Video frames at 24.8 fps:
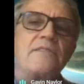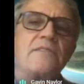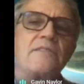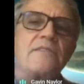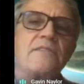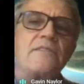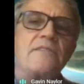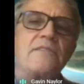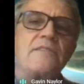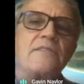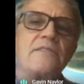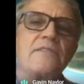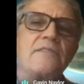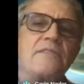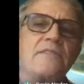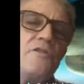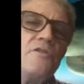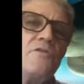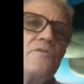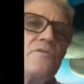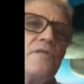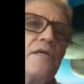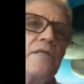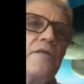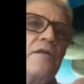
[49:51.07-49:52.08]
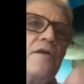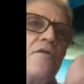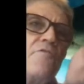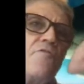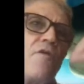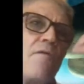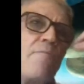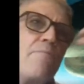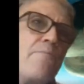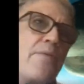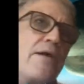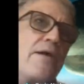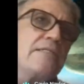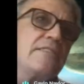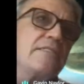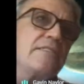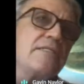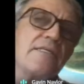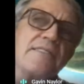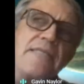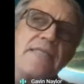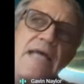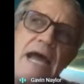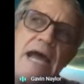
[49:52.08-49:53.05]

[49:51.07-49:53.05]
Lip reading: I told you that robustness